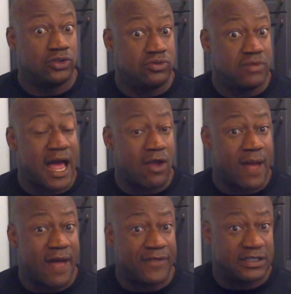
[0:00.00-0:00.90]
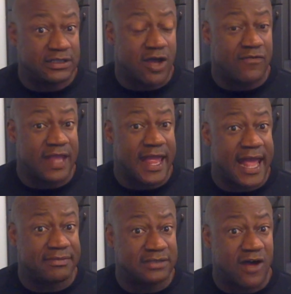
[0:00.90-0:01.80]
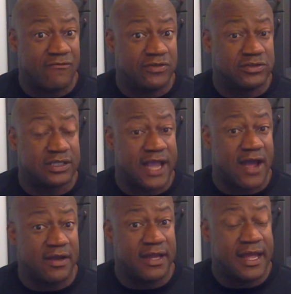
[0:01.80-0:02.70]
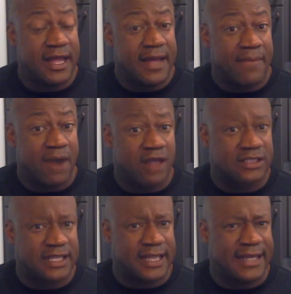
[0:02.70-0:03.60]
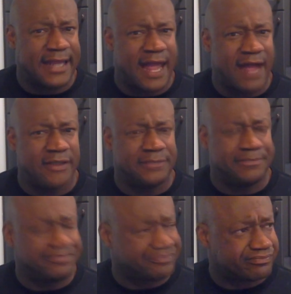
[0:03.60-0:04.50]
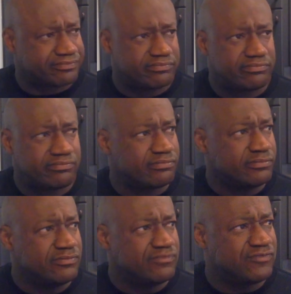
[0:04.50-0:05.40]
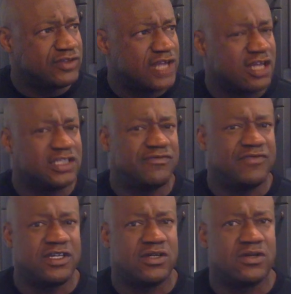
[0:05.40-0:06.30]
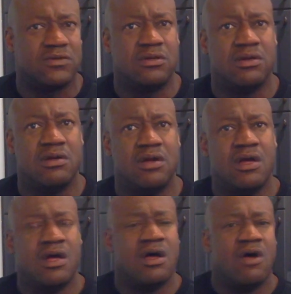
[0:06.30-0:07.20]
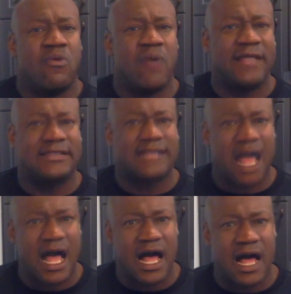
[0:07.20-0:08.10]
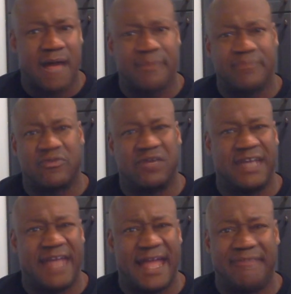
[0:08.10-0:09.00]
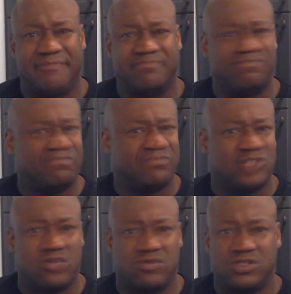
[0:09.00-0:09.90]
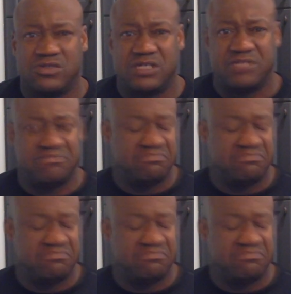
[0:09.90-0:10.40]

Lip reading: Do not go out there to South DeKalb, South Fulton County, parts of Clayton County, Douglasville, West Cobb, Gwinnett, don't do it.